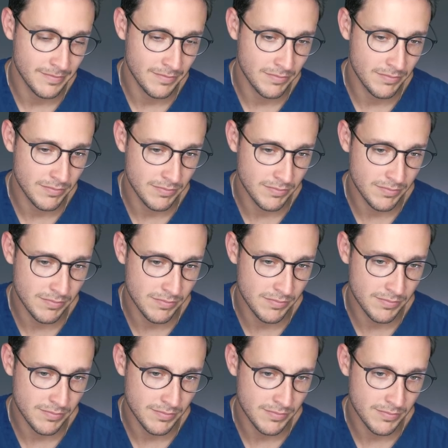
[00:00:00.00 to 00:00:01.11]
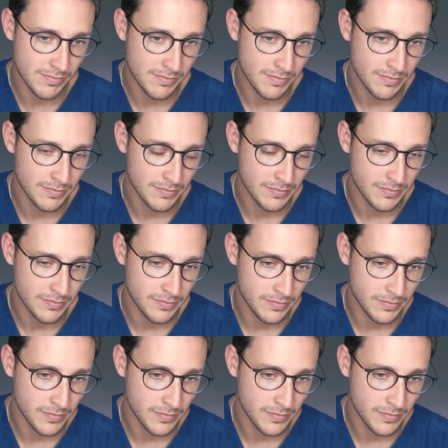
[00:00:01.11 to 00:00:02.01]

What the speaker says: No words are spoken by the person on screen.